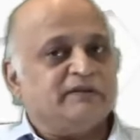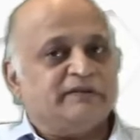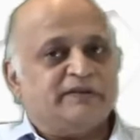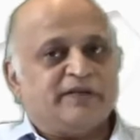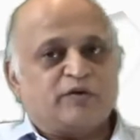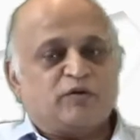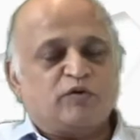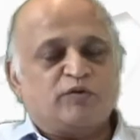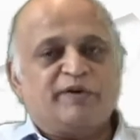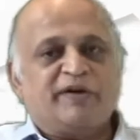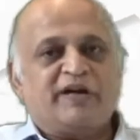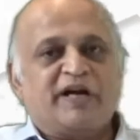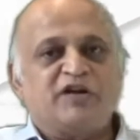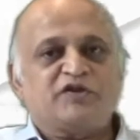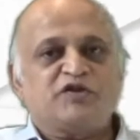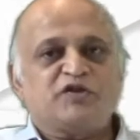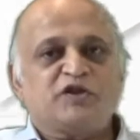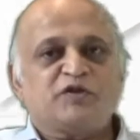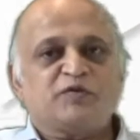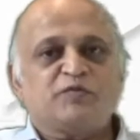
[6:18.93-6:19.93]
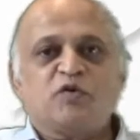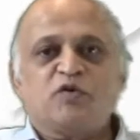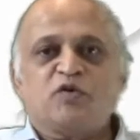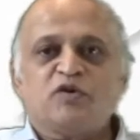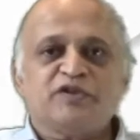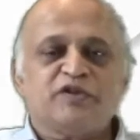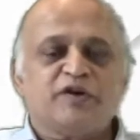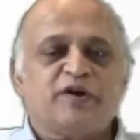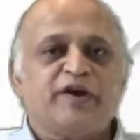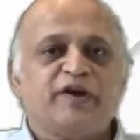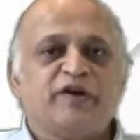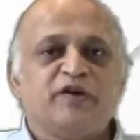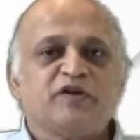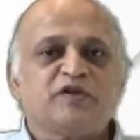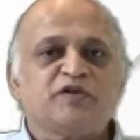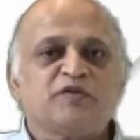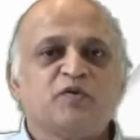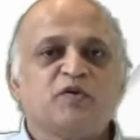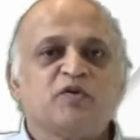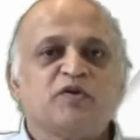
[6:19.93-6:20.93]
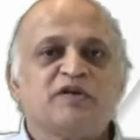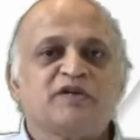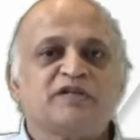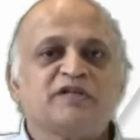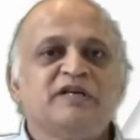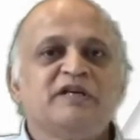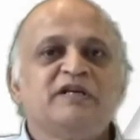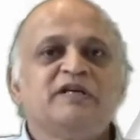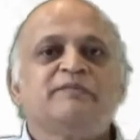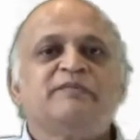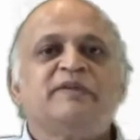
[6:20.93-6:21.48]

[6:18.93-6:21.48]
They could be casual smokers or regular smokers,